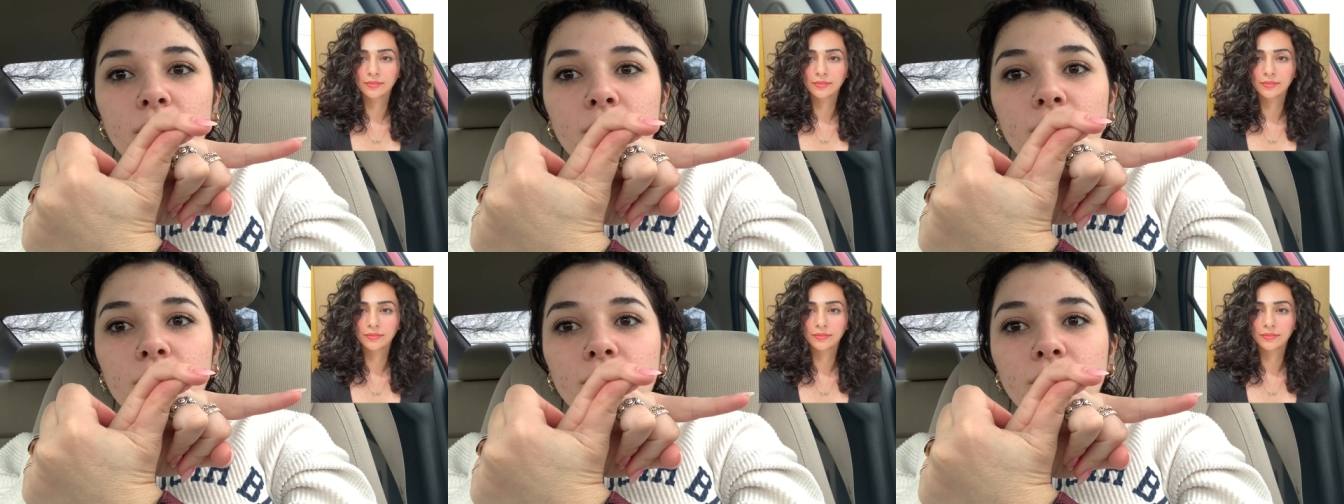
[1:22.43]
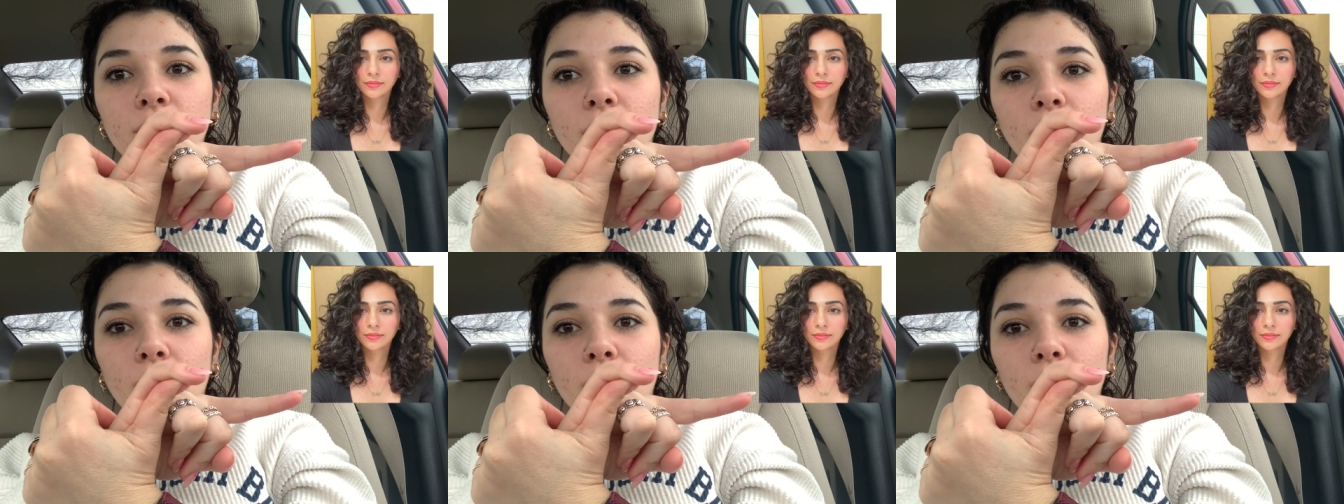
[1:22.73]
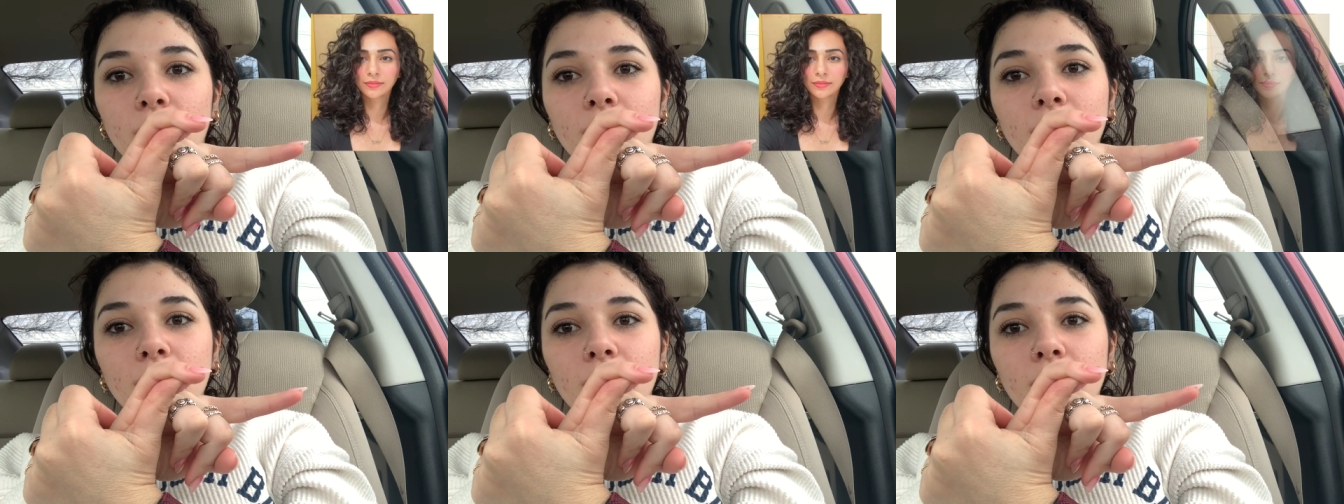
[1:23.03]

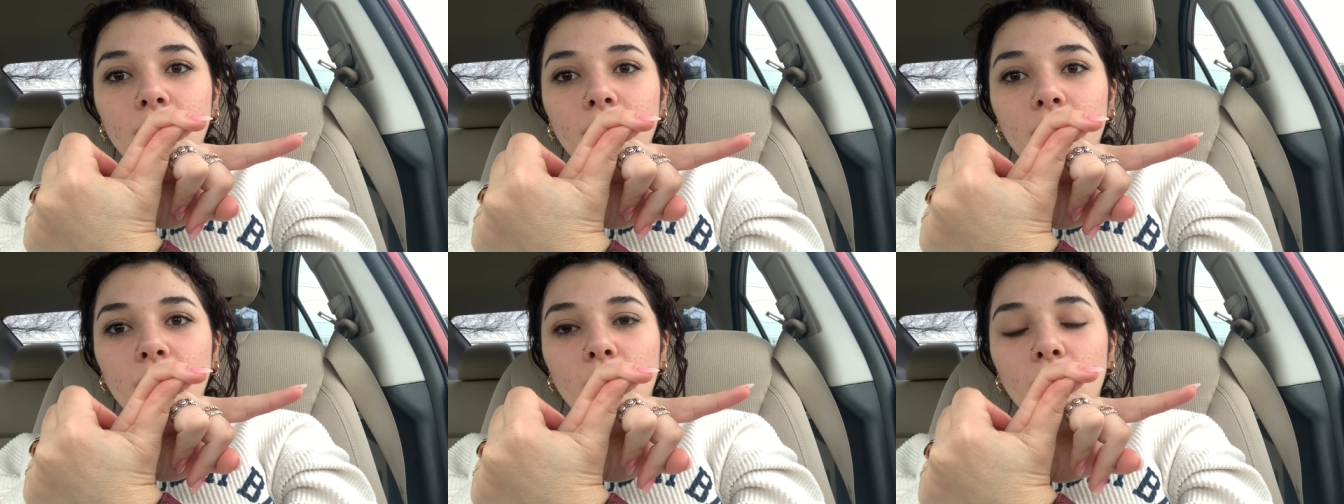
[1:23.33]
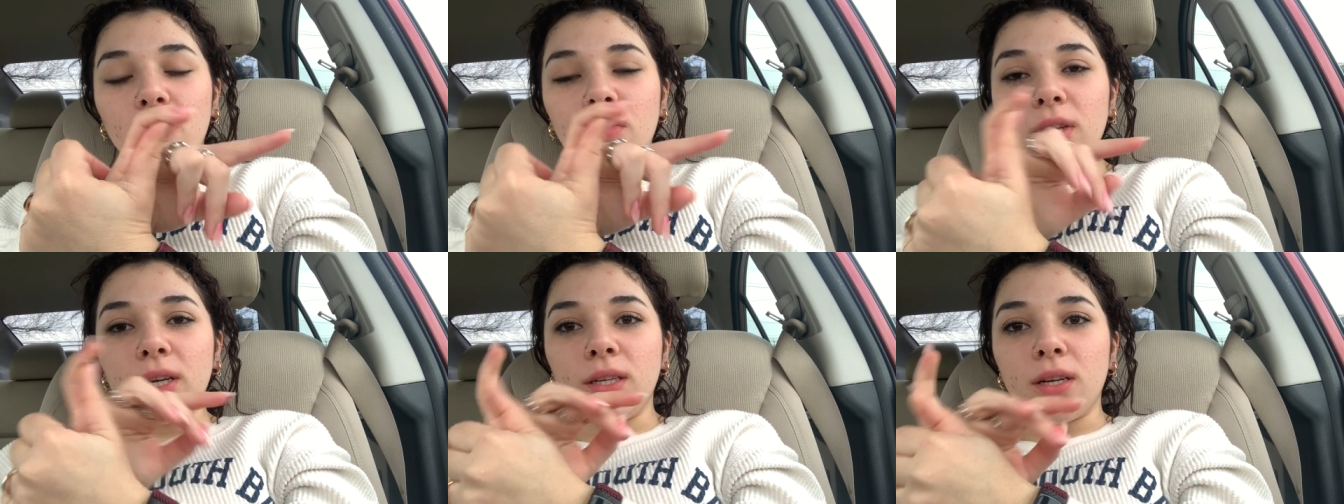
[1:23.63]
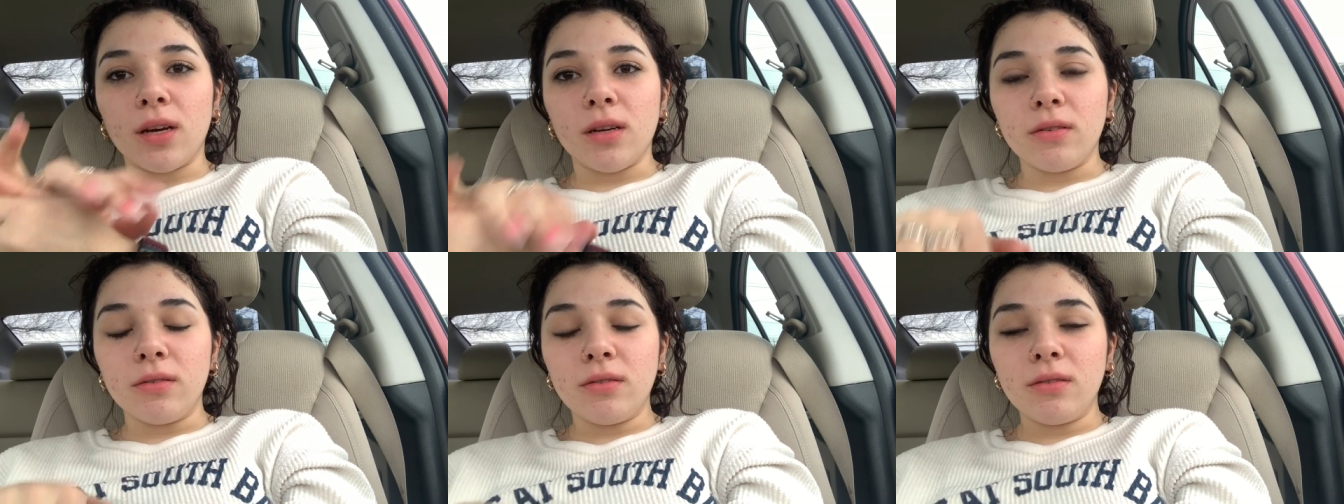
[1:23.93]
So, hopefully it
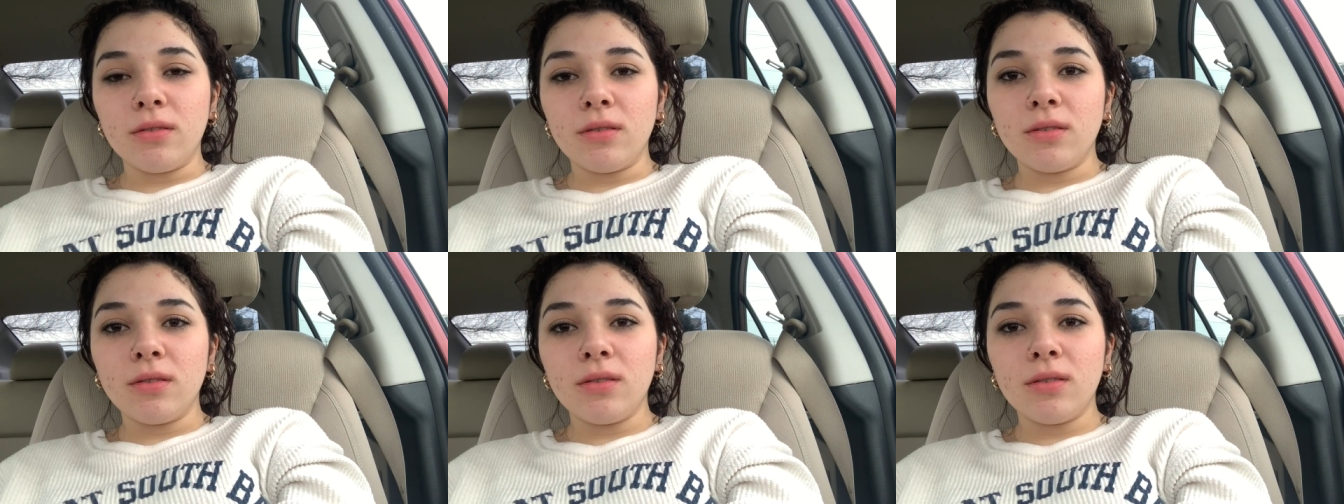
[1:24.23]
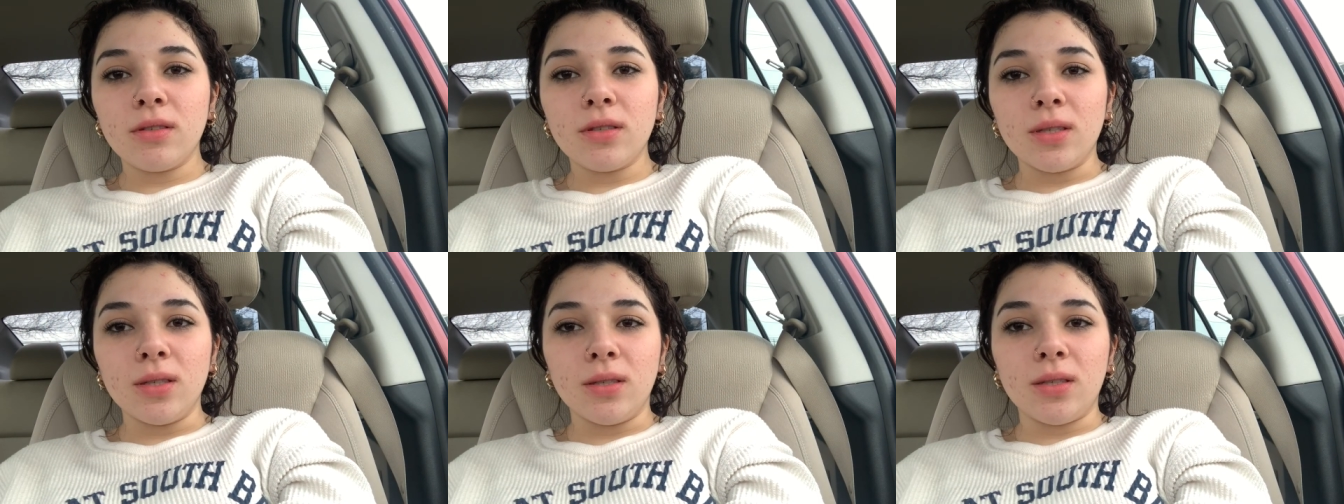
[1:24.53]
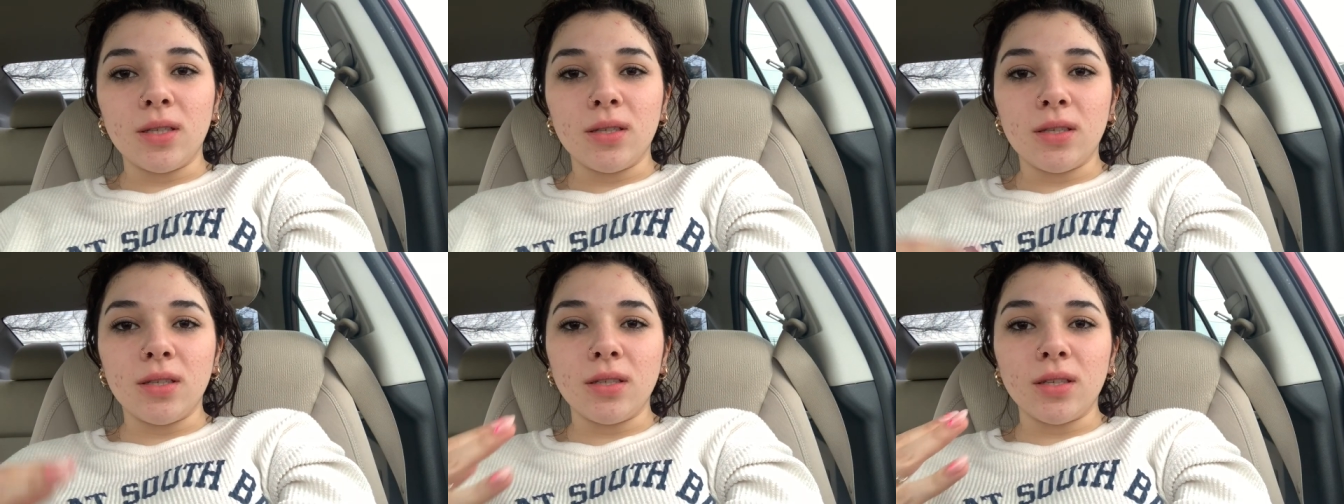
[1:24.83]
does. Because
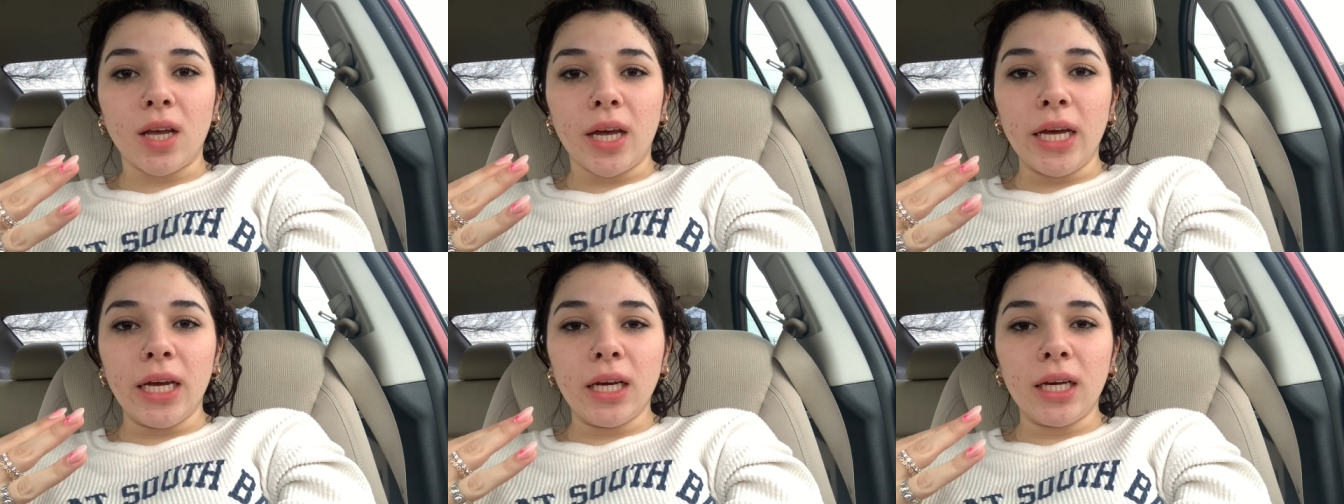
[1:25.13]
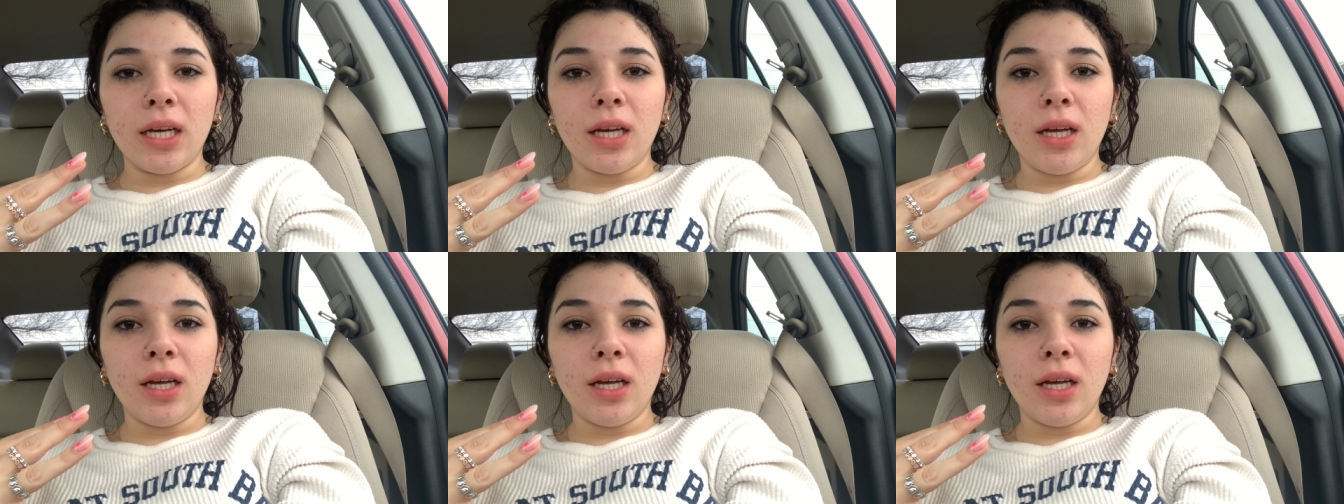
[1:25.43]
this is like,